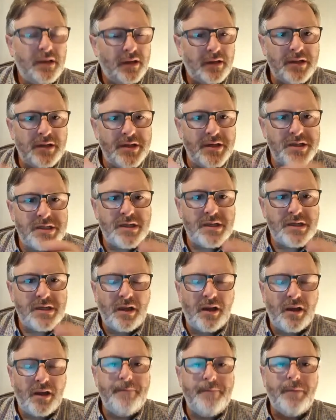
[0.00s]
this is a
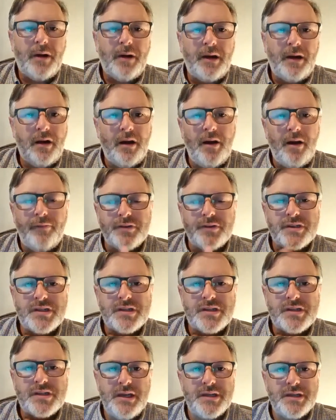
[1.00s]
time I often see
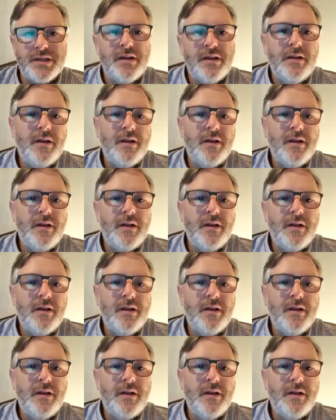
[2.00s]
this